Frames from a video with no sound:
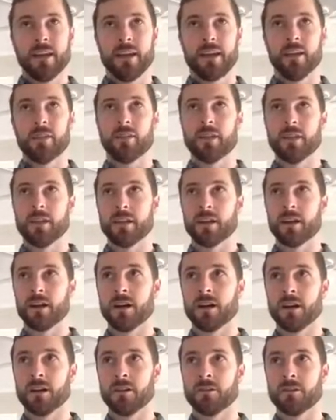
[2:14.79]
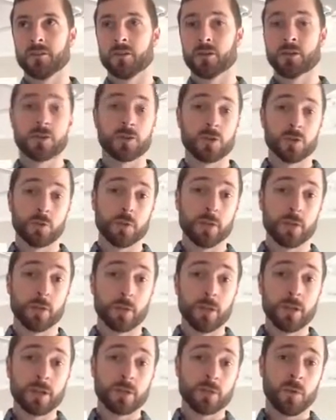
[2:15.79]
And then you're going to do it with
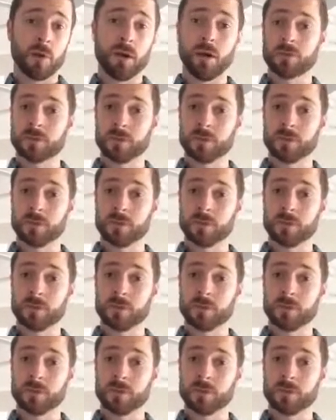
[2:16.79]
Greek as well.